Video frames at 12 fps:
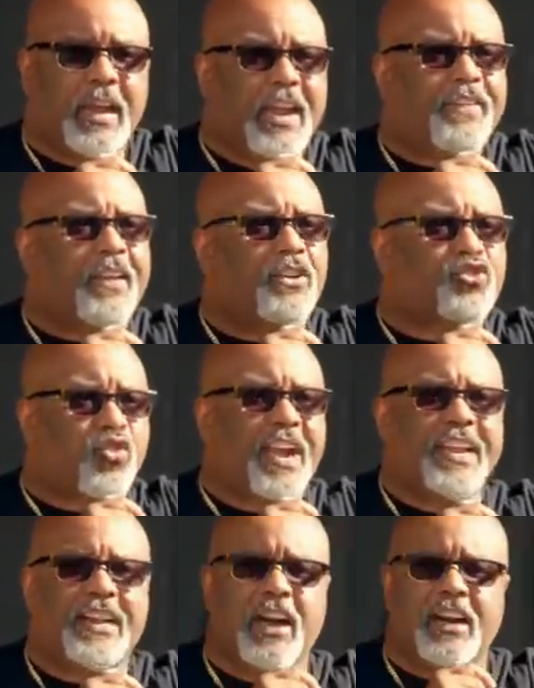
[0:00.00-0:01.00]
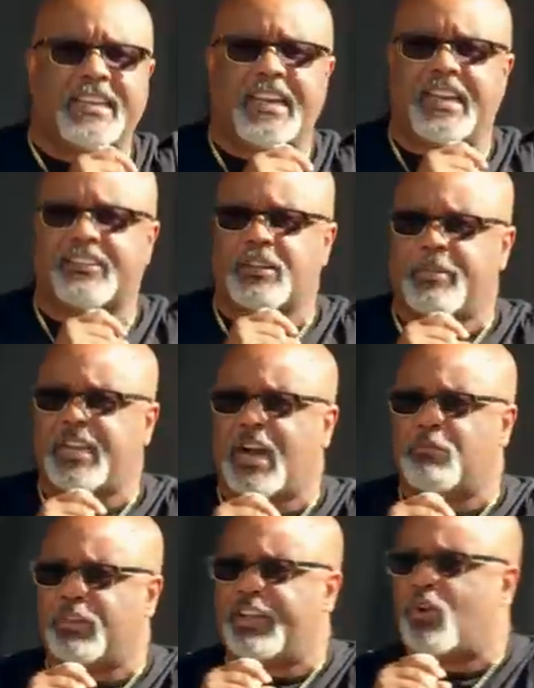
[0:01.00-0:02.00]
and they're training our kids to
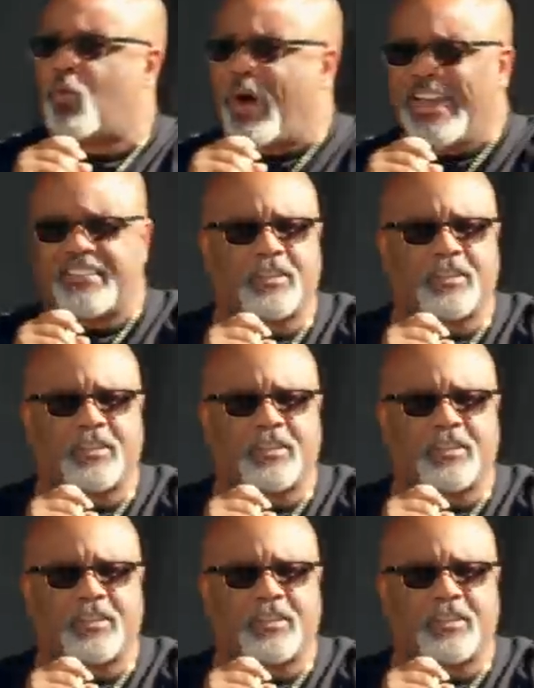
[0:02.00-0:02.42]
become little white